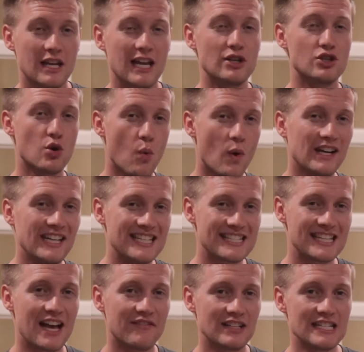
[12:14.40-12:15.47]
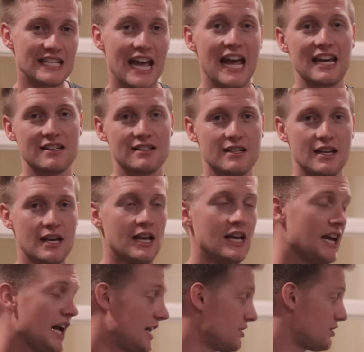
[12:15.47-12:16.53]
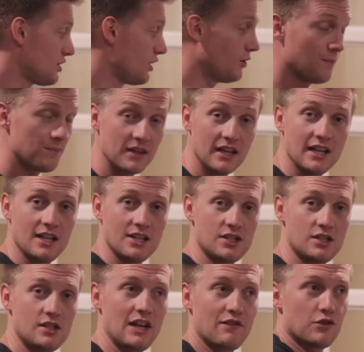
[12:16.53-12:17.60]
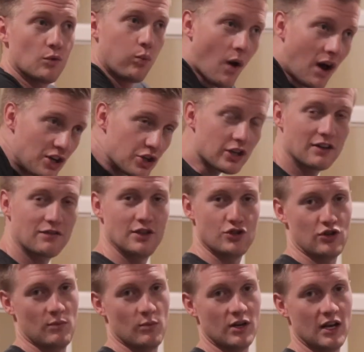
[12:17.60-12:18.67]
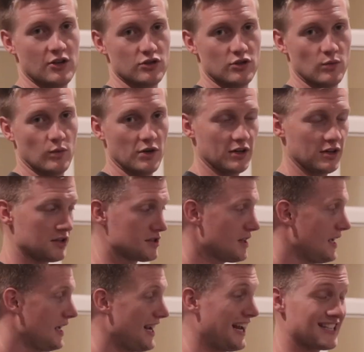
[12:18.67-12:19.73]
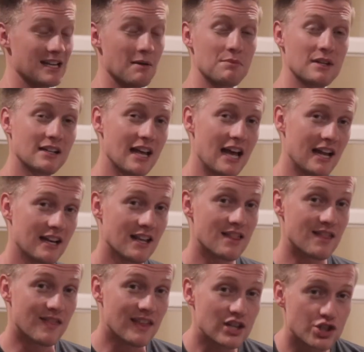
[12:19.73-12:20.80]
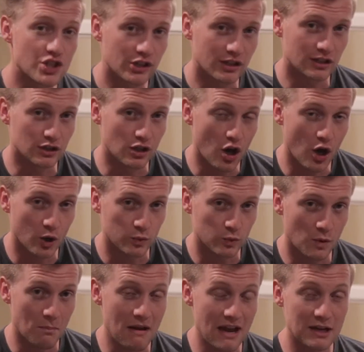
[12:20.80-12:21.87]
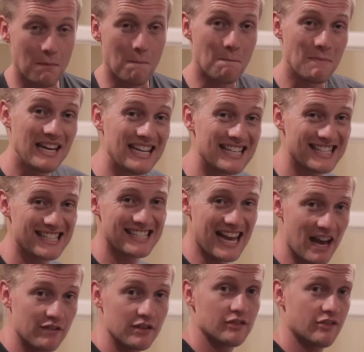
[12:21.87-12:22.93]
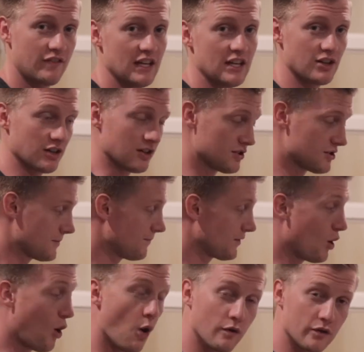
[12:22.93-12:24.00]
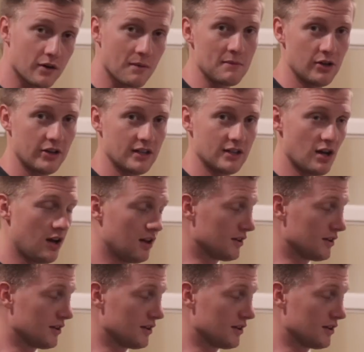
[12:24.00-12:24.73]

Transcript: in 27 days. And so if you're wondering if the Dream 100 works, it's something that this year alone will make me 7 figures, over $1 million.